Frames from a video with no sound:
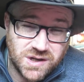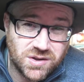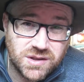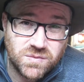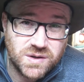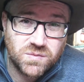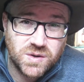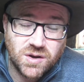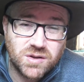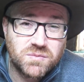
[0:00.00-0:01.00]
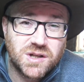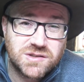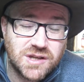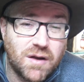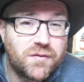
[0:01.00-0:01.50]
We're not
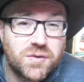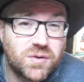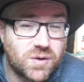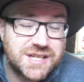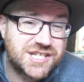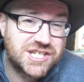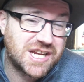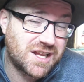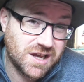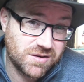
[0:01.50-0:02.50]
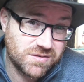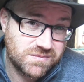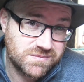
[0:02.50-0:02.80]
going through all this shit alone.